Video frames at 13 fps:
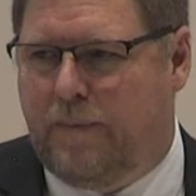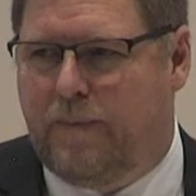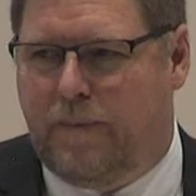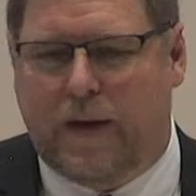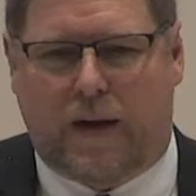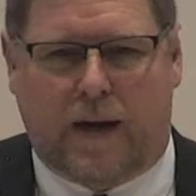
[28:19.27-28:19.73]

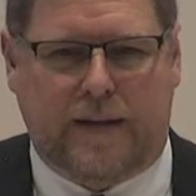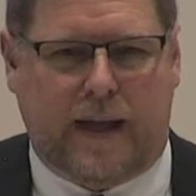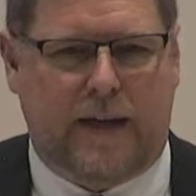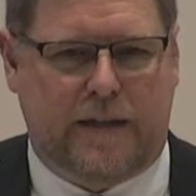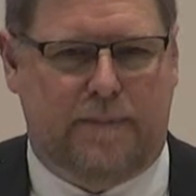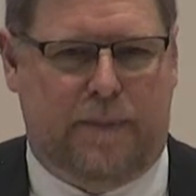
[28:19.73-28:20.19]
feel like
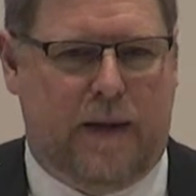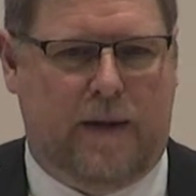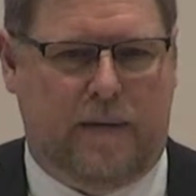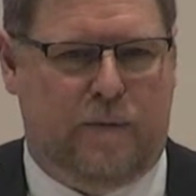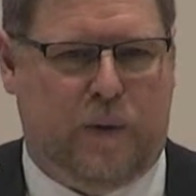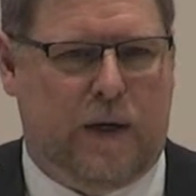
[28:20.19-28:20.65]
that's
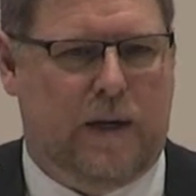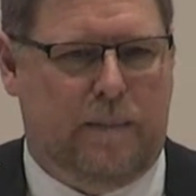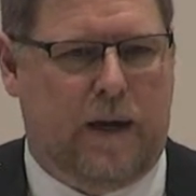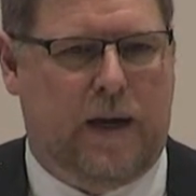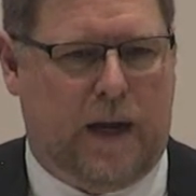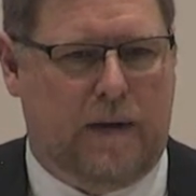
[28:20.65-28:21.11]
been really
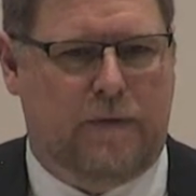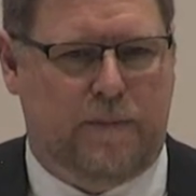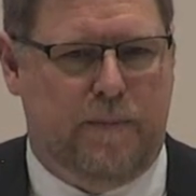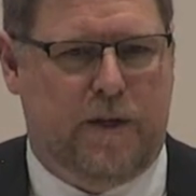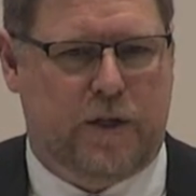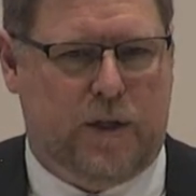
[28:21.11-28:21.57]
my
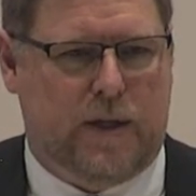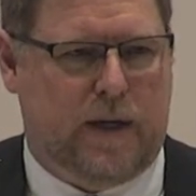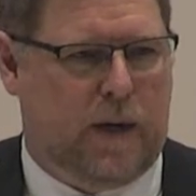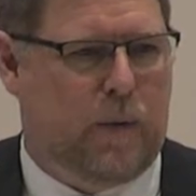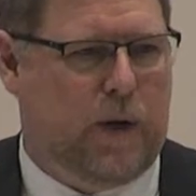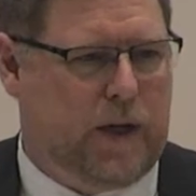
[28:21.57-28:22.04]
life's mission,
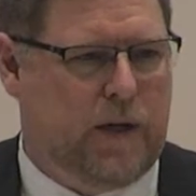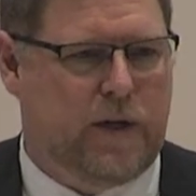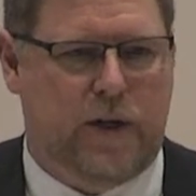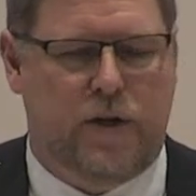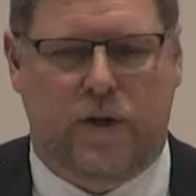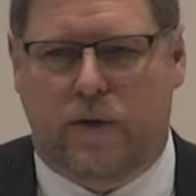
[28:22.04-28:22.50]
and I want to
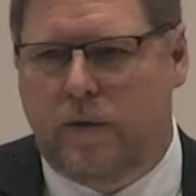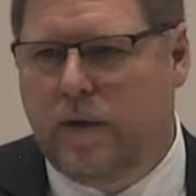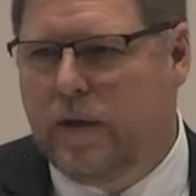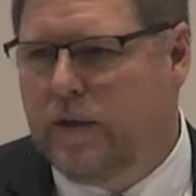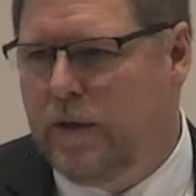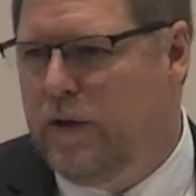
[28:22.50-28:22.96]
continue
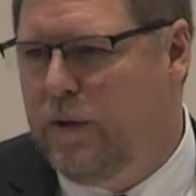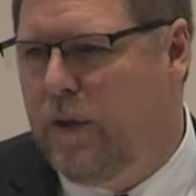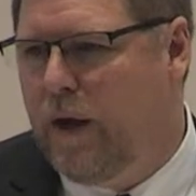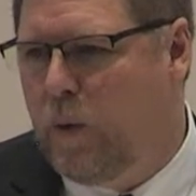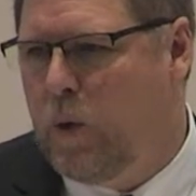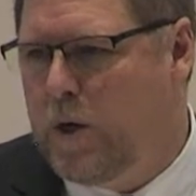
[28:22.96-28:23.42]
to do
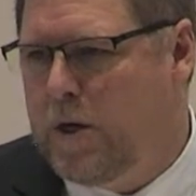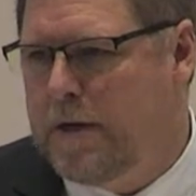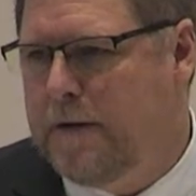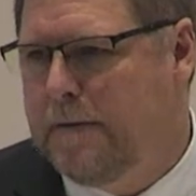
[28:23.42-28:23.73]
that work.